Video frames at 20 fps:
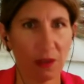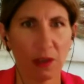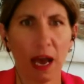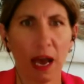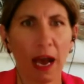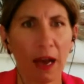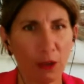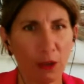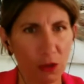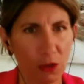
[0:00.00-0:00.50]

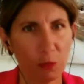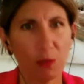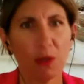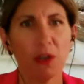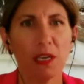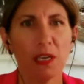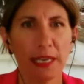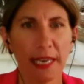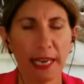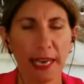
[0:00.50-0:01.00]
how you
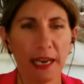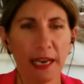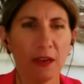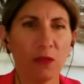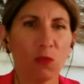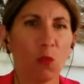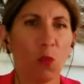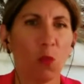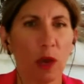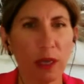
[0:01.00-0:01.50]

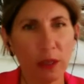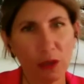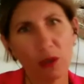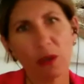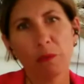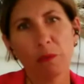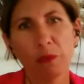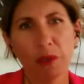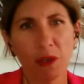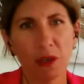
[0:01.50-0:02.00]
communicate, when you
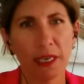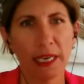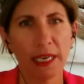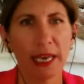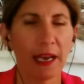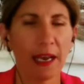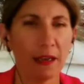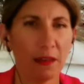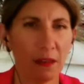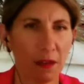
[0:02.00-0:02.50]

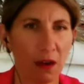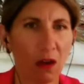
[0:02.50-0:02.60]
communicate,